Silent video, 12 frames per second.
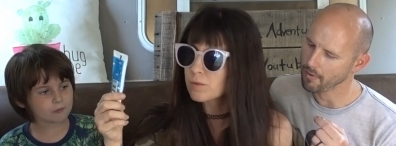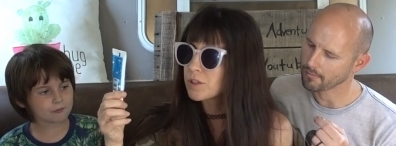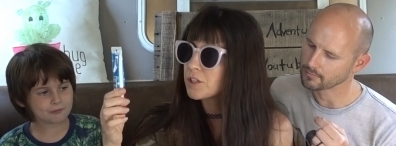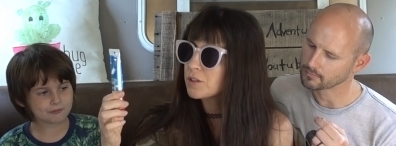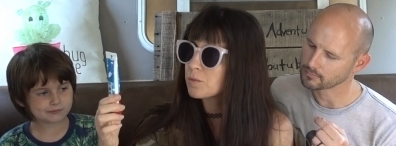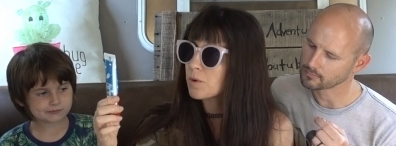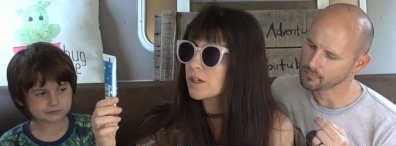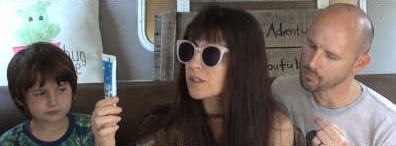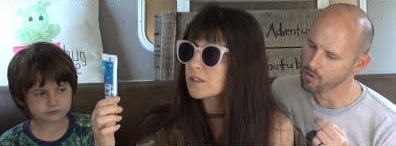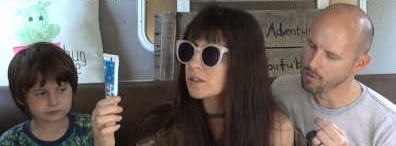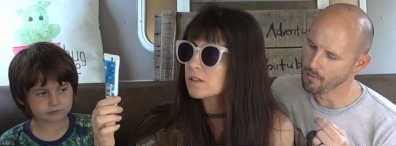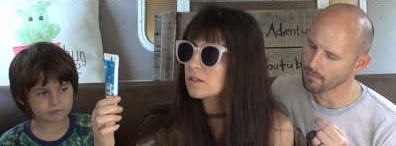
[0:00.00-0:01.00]
Speaker 1: which is what
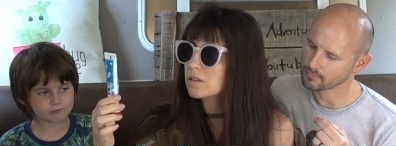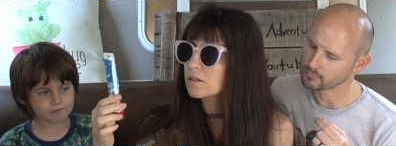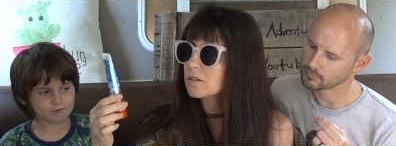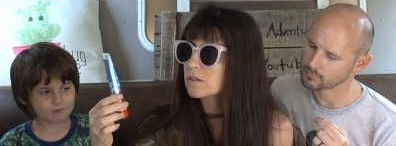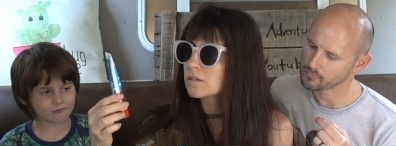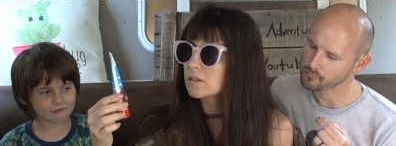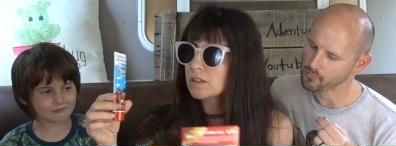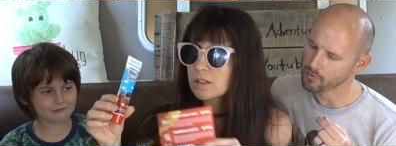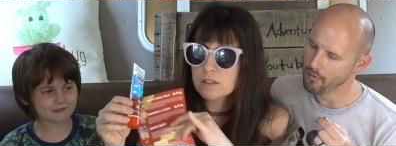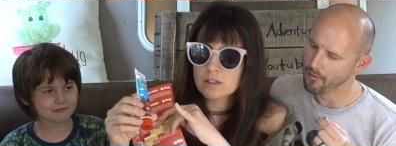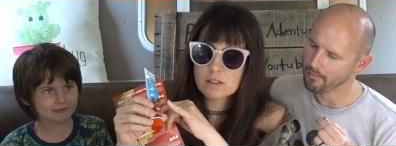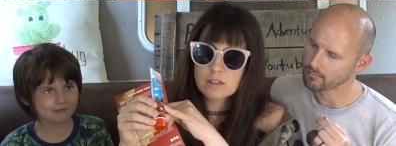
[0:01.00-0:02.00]
it's
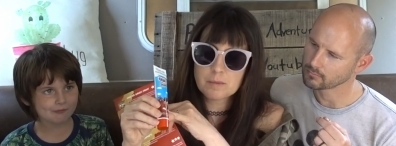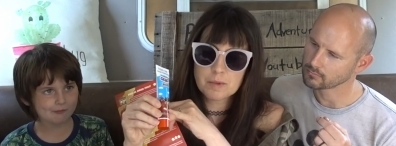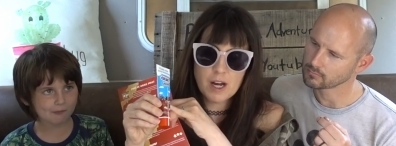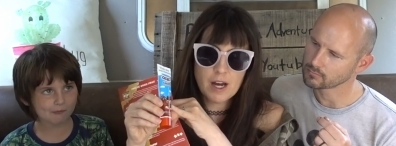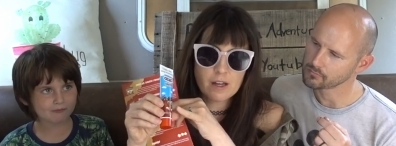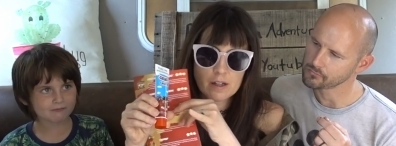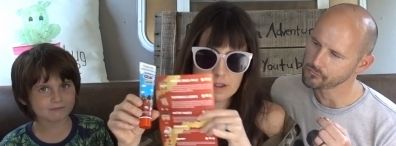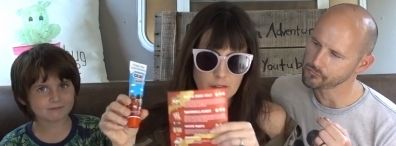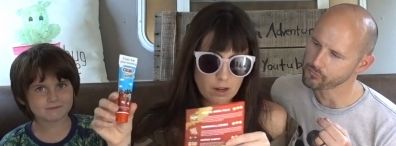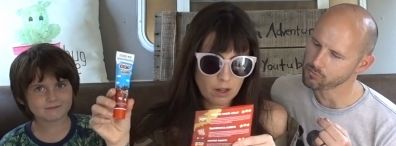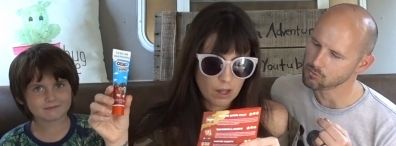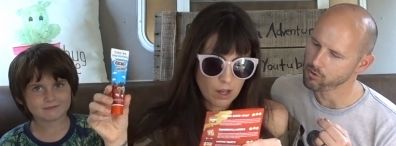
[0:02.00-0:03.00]
it's some guy on
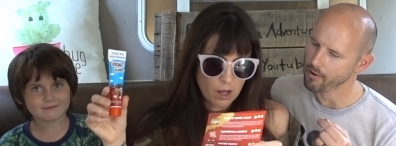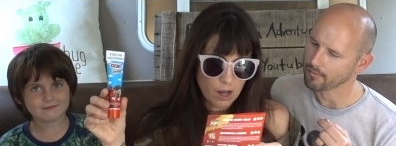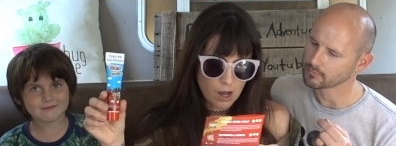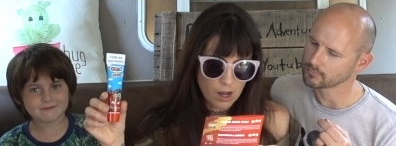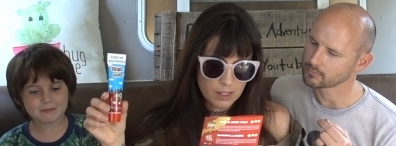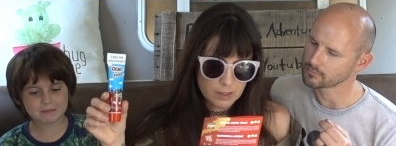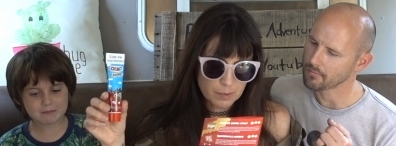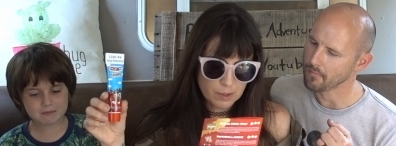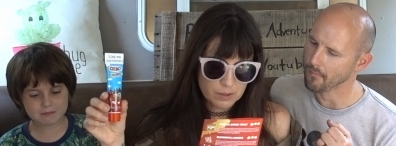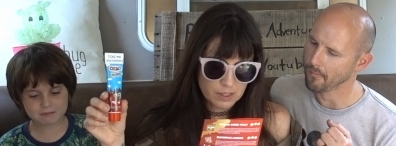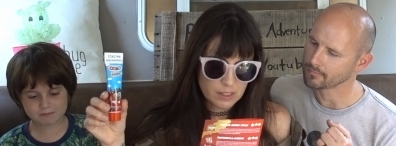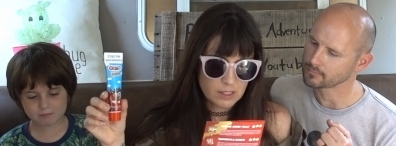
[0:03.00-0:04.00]
there.
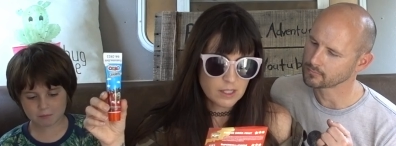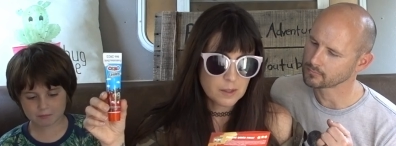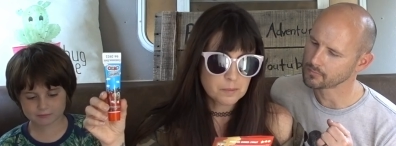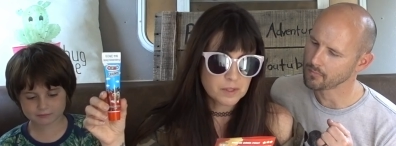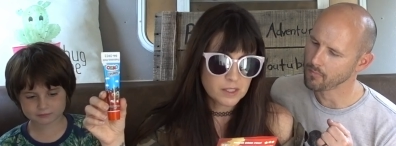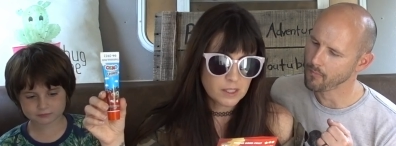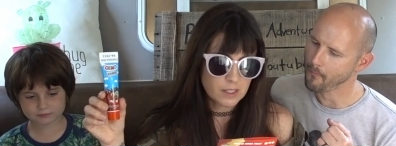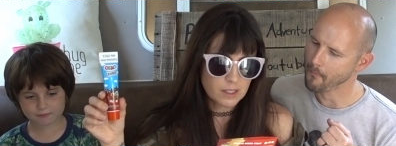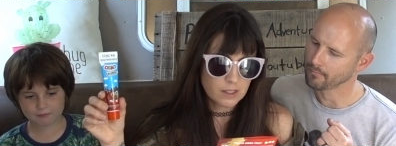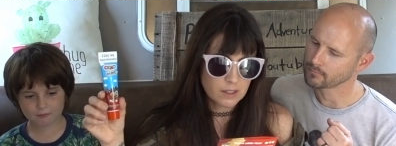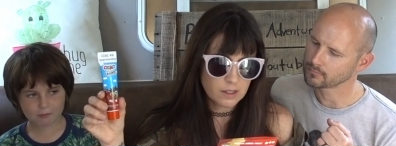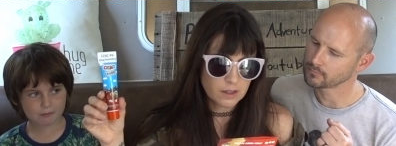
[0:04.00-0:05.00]
Ozmo is a
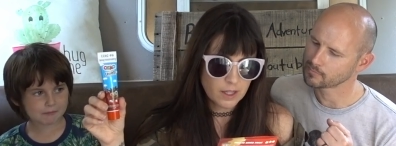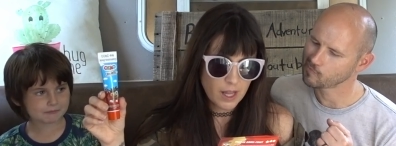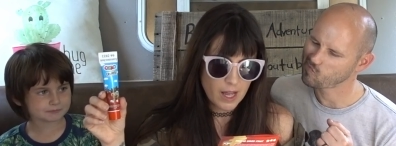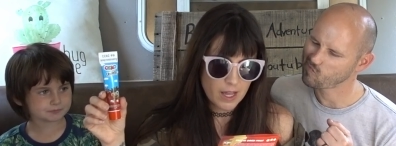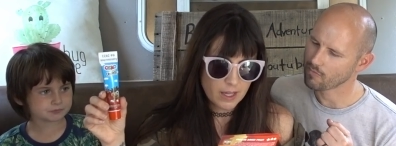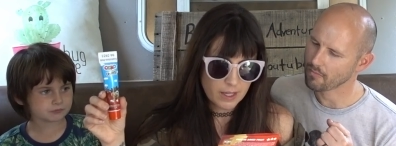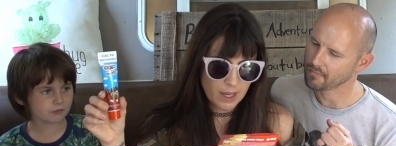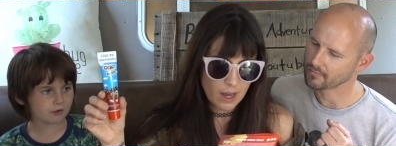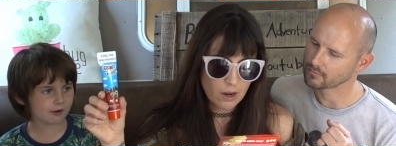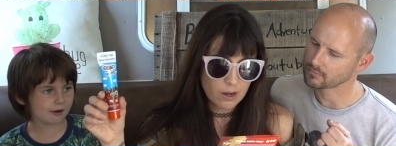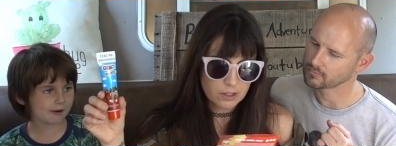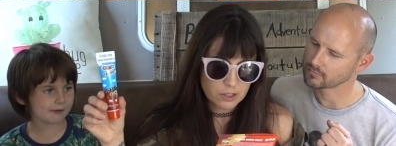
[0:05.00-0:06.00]
Simpson-like
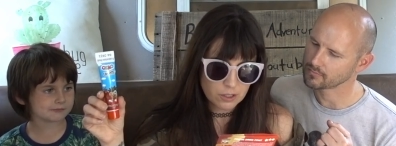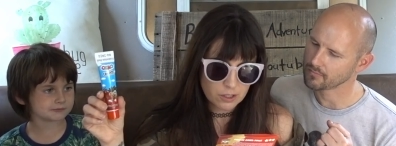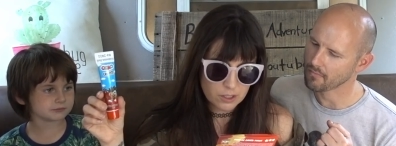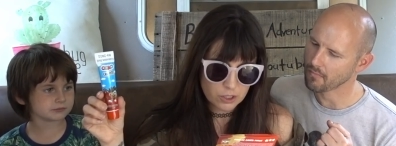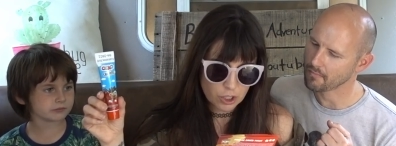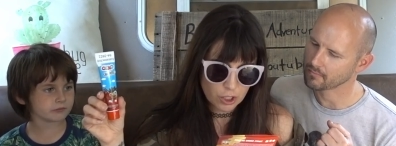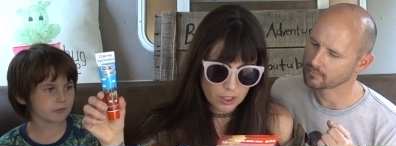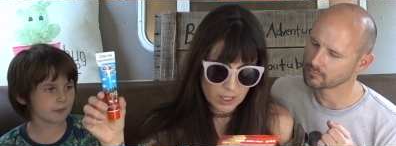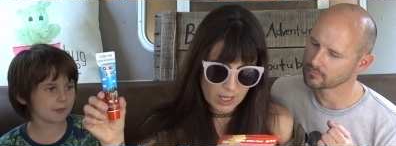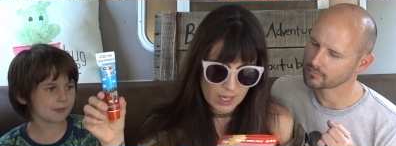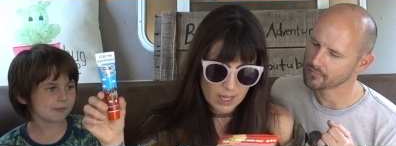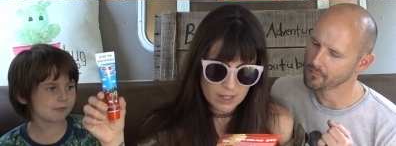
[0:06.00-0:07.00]
character in
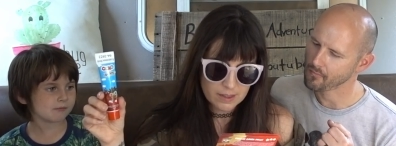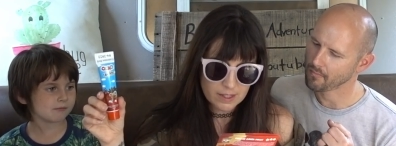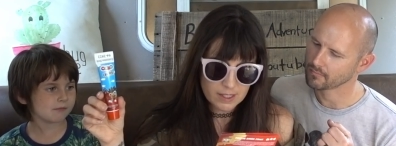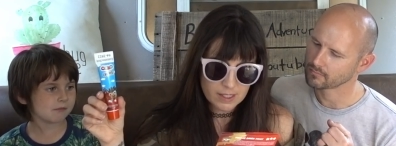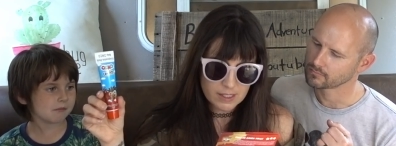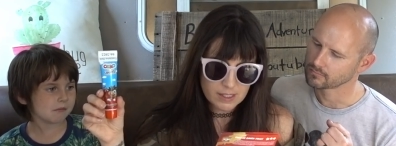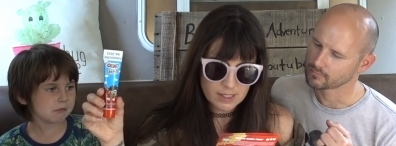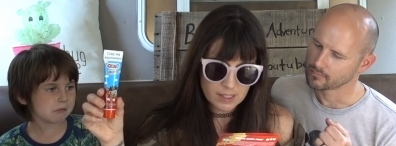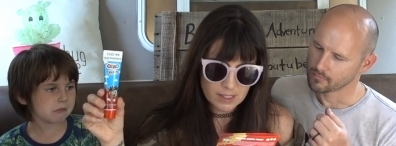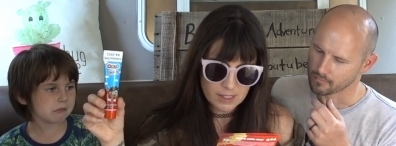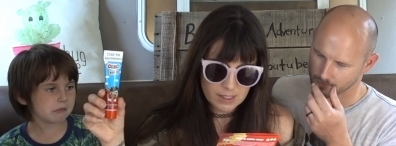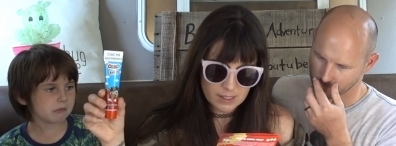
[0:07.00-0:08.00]
Turkey, and this
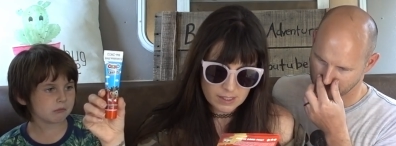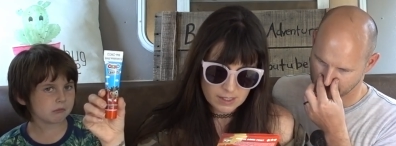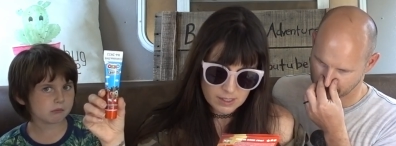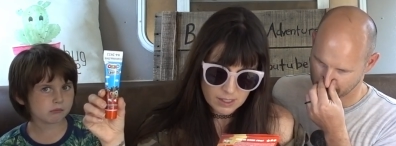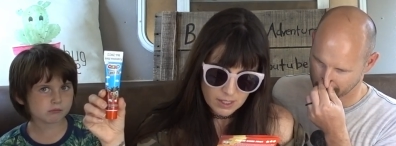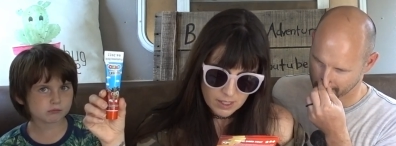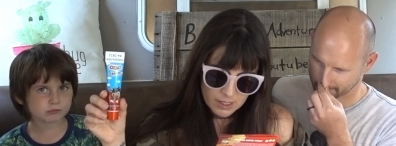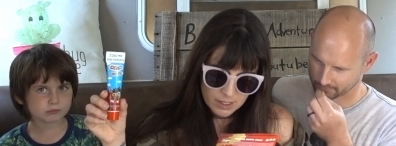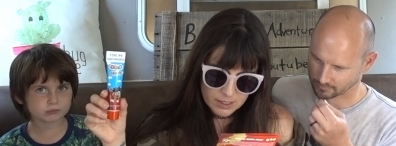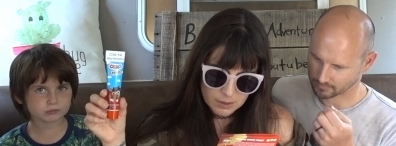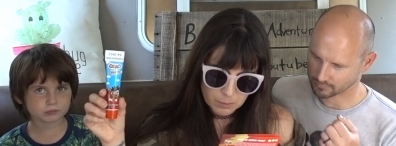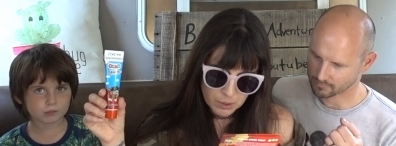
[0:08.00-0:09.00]
is
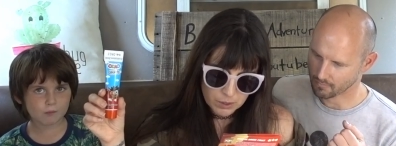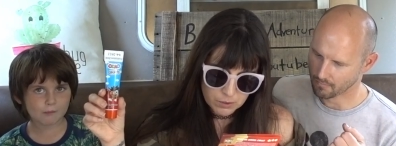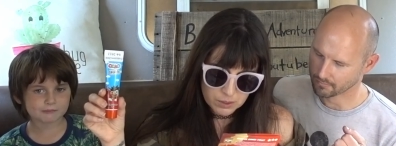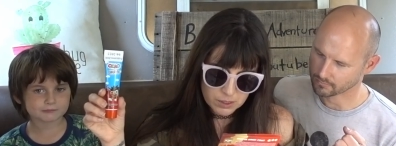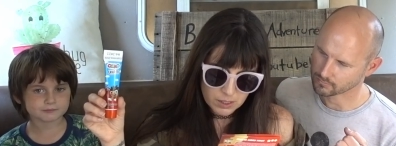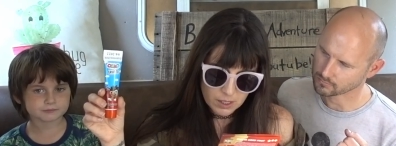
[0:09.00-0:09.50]
its most